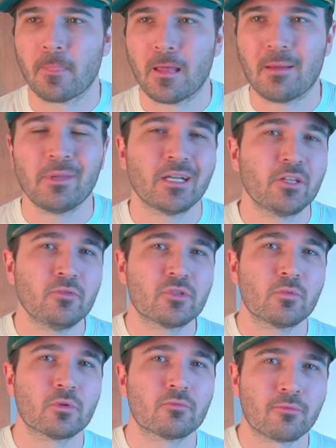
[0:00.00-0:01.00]
I'm not going to use the
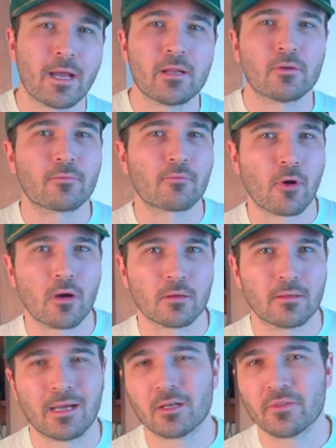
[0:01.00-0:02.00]
word right or wrong.
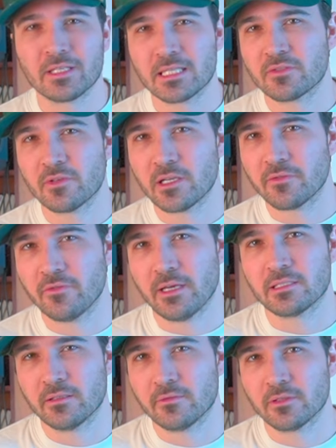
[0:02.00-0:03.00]
I don't think that's very
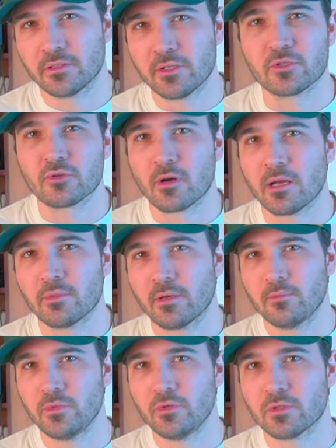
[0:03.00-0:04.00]
effective to describe
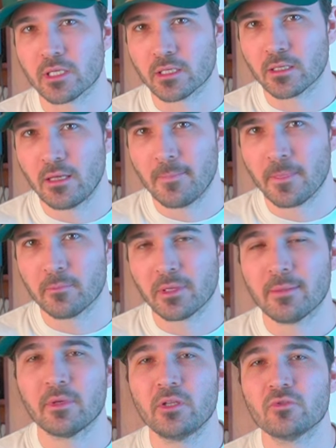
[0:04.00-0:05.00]
music. But
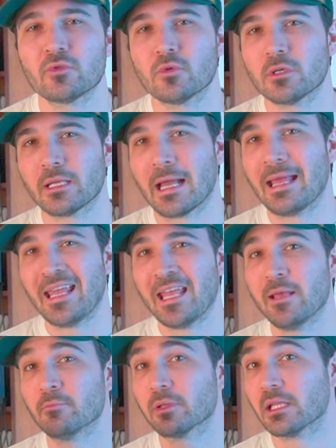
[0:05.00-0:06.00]
I'm going to use the word
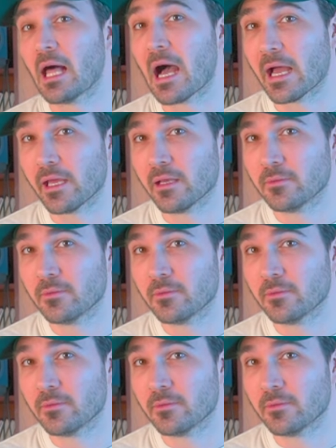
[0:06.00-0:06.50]
imply.